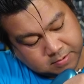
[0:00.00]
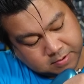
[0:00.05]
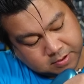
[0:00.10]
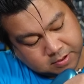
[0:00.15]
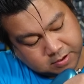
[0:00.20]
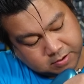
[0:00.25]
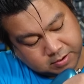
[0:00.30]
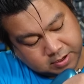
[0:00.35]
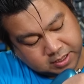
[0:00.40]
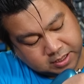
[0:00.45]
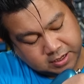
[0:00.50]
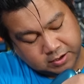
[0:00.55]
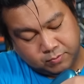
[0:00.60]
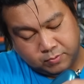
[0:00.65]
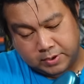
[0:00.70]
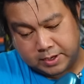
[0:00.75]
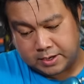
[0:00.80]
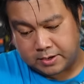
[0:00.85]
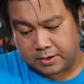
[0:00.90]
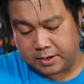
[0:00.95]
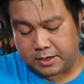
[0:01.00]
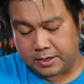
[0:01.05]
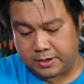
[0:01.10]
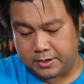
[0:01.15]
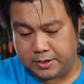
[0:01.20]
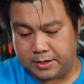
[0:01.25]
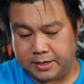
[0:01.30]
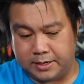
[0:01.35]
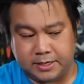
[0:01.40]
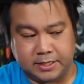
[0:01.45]
So I think we are
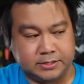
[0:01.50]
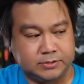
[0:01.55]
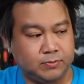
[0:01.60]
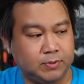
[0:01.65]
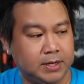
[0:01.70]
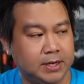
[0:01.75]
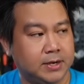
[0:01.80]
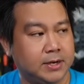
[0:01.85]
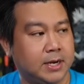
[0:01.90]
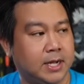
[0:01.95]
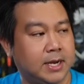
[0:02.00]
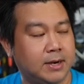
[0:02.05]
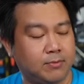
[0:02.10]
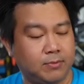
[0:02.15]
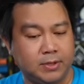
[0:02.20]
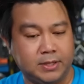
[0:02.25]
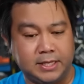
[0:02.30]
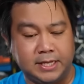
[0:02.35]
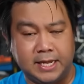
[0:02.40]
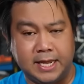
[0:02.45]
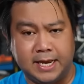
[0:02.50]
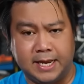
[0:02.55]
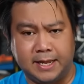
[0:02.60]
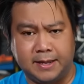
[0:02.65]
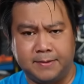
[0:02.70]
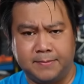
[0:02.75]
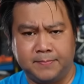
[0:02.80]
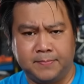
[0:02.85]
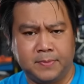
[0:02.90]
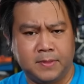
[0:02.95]
good because we are not really
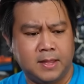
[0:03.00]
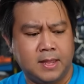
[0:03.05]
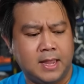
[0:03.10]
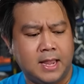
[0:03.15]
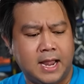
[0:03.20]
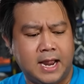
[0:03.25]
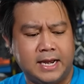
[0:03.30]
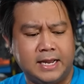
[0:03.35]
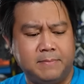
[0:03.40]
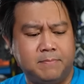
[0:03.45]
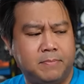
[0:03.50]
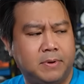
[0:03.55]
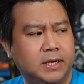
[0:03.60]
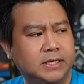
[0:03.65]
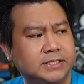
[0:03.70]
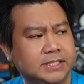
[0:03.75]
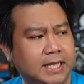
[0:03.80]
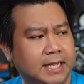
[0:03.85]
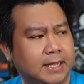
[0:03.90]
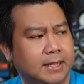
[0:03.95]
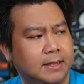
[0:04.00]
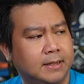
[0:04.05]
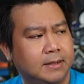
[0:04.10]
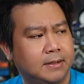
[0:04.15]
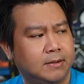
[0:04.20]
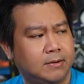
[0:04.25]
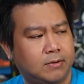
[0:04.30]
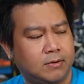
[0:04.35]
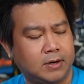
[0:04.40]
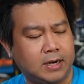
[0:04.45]
getting any buzzing
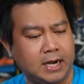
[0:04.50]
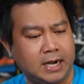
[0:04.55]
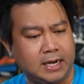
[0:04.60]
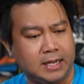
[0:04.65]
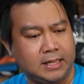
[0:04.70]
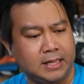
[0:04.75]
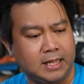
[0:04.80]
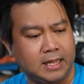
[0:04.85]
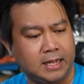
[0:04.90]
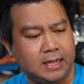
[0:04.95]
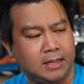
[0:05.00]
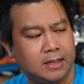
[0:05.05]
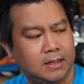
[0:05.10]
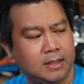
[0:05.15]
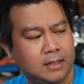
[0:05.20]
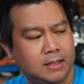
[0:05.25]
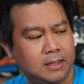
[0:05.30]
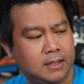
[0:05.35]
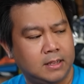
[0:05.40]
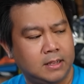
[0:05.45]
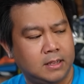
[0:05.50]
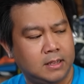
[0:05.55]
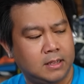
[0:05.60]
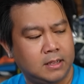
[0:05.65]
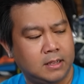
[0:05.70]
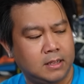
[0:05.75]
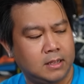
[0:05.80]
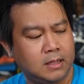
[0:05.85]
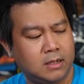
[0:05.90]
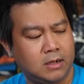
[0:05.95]
or anything
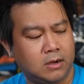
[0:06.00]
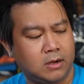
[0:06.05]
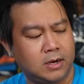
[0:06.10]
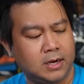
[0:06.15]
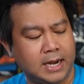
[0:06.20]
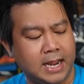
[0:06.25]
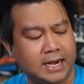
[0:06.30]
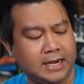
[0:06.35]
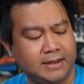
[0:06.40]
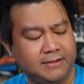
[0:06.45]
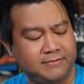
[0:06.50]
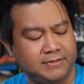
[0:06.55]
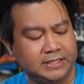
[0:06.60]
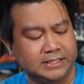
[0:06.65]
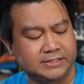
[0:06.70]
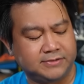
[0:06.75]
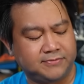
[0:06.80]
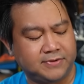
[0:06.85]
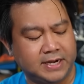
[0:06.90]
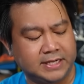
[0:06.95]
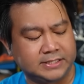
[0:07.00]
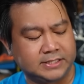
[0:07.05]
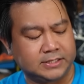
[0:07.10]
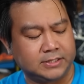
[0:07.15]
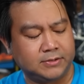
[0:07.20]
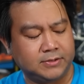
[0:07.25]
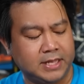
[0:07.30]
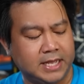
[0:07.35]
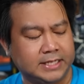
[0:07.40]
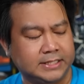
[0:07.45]
on any of these frets.
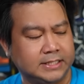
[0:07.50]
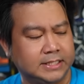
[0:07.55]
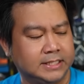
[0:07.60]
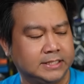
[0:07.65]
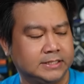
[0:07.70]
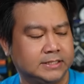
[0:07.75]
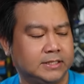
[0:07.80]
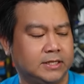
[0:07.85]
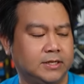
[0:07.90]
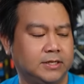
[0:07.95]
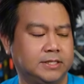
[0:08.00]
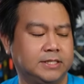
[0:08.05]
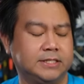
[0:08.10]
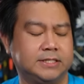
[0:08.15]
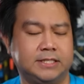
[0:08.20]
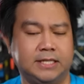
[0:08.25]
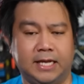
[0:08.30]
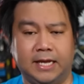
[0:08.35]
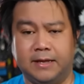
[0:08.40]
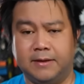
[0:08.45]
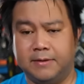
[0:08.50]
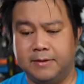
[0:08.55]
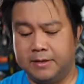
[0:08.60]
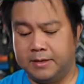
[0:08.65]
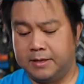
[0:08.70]
So that is good to see.